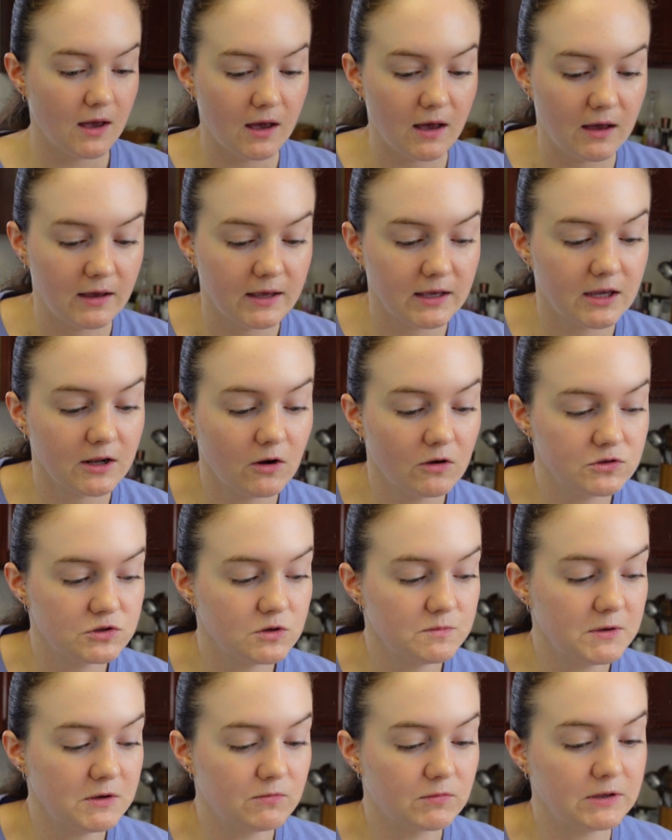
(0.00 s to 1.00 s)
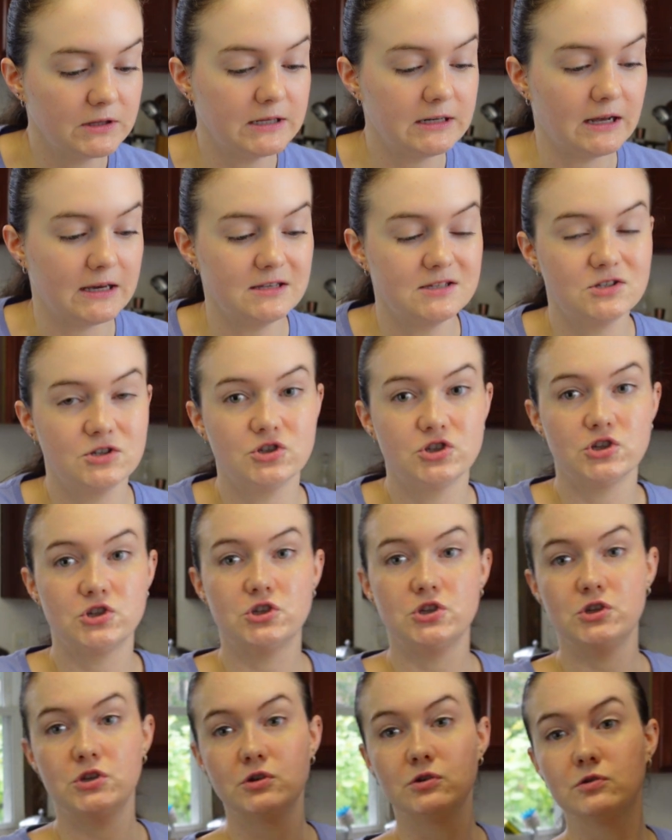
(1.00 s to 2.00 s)
It can also be really nice to
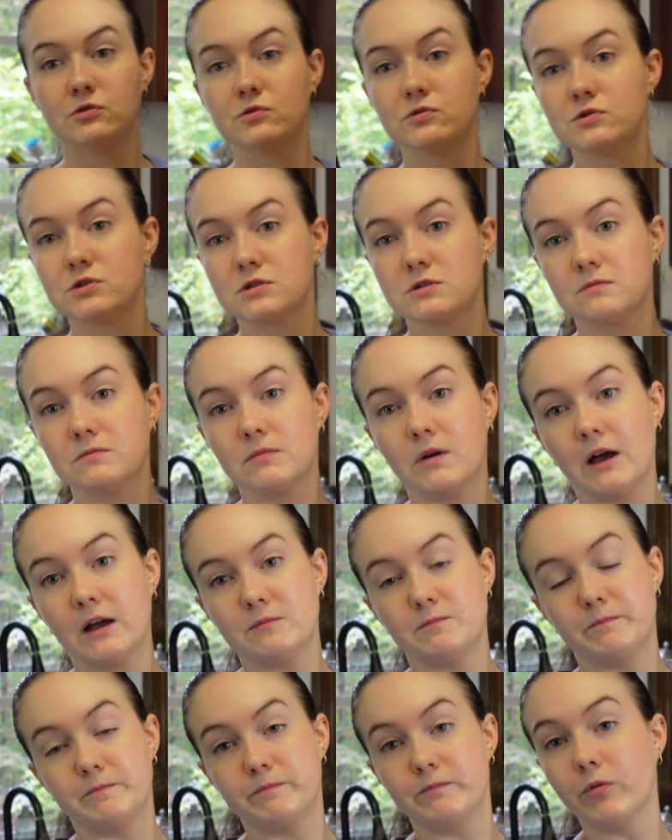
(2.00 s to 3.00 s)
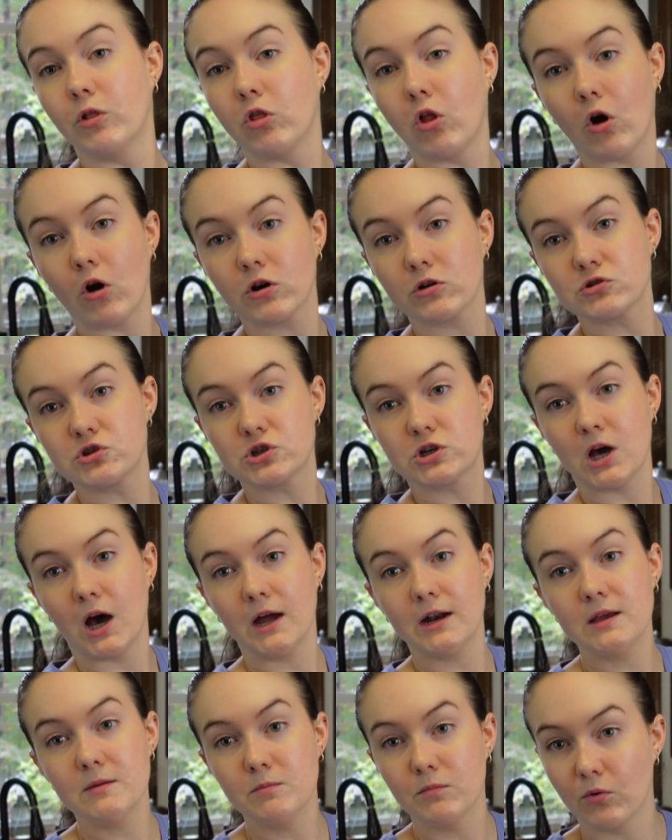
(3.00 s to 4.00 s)
just use a large
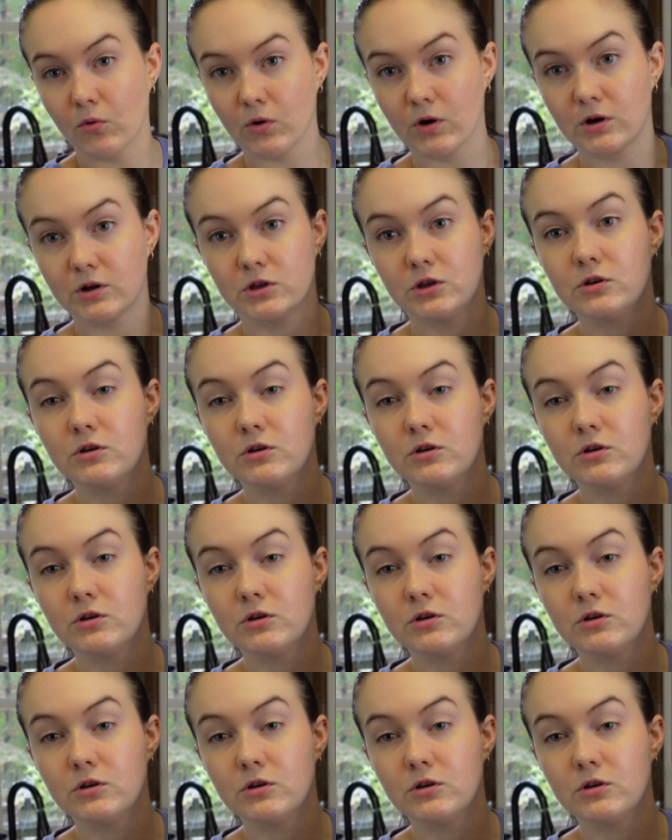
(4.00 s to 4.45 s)
cutting board.